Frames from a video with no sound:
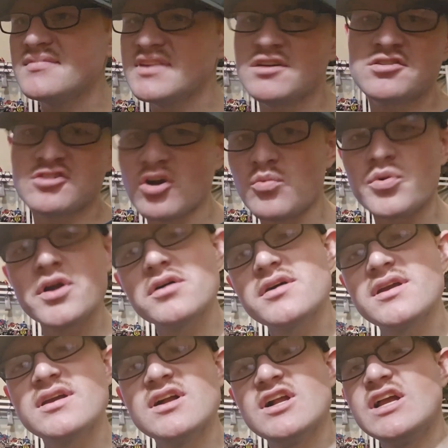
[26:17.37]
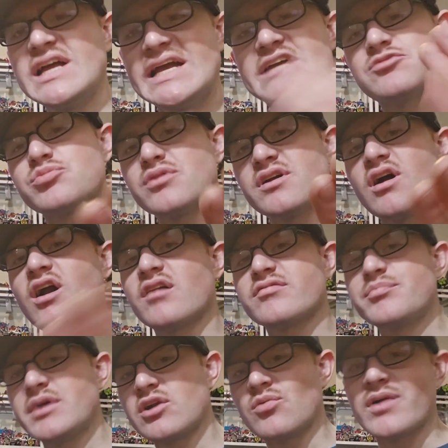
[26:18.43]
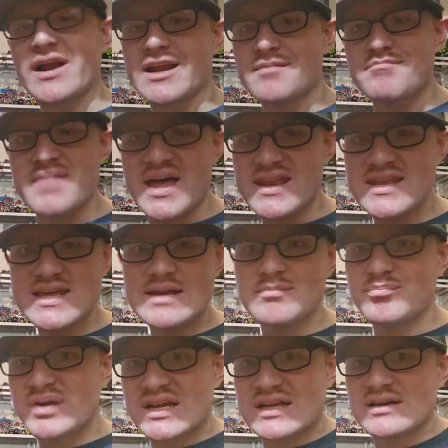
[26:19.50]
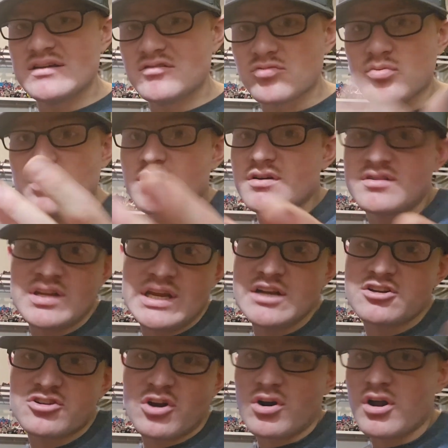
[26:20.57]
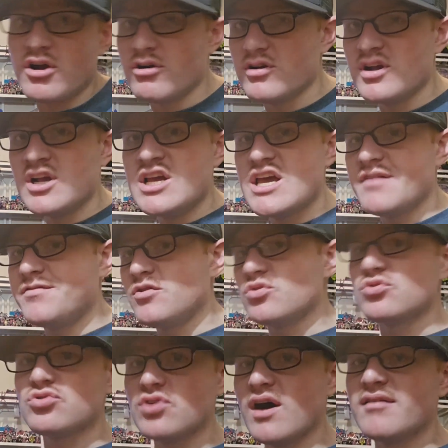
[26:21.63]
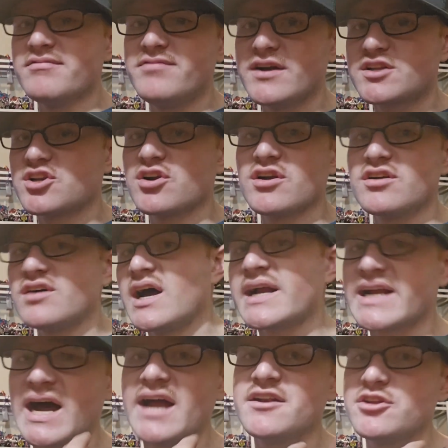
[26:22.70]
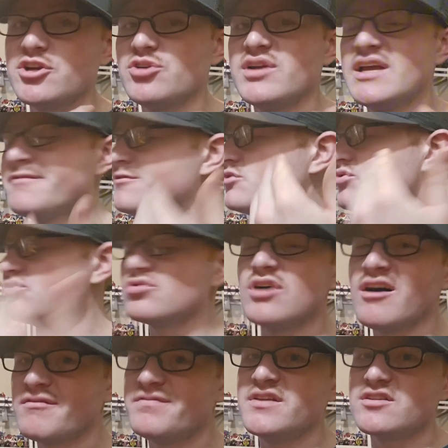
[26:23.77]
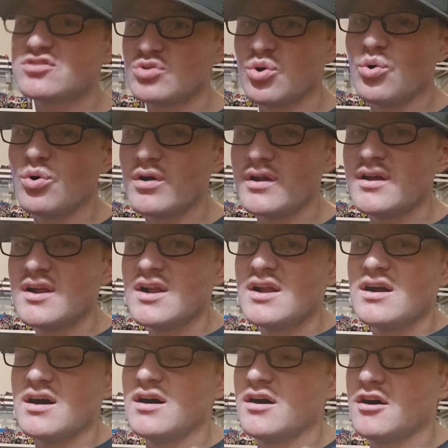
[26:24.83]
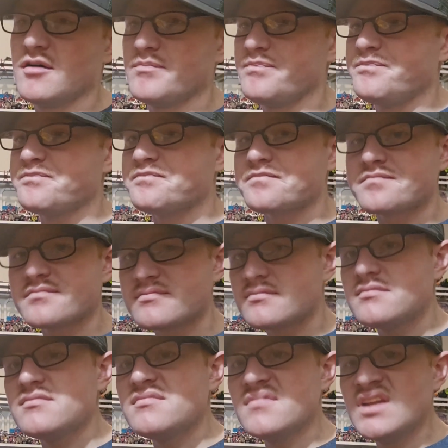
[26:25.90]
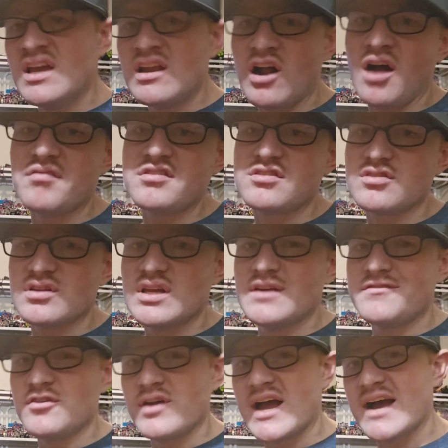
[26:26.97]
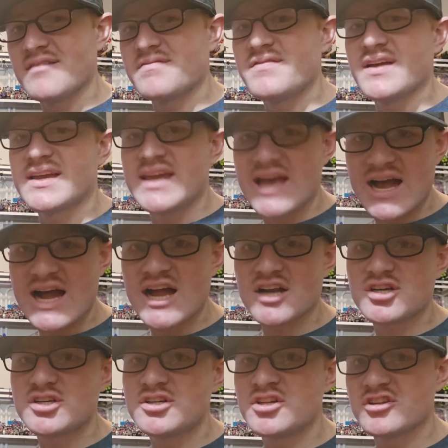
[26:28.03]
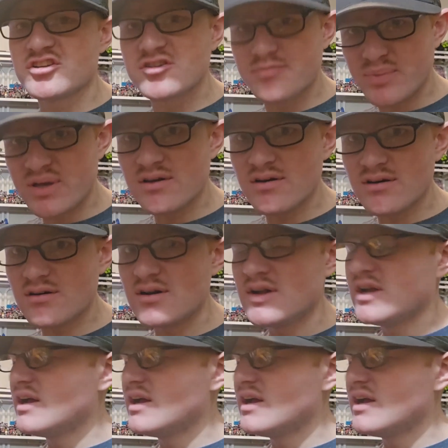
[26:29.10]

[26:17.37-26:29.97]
So really, it's really hard for me to recommend it because really, to each their own. If you love Victory like I do, if you love this toy, and obviously if you have the cash to spill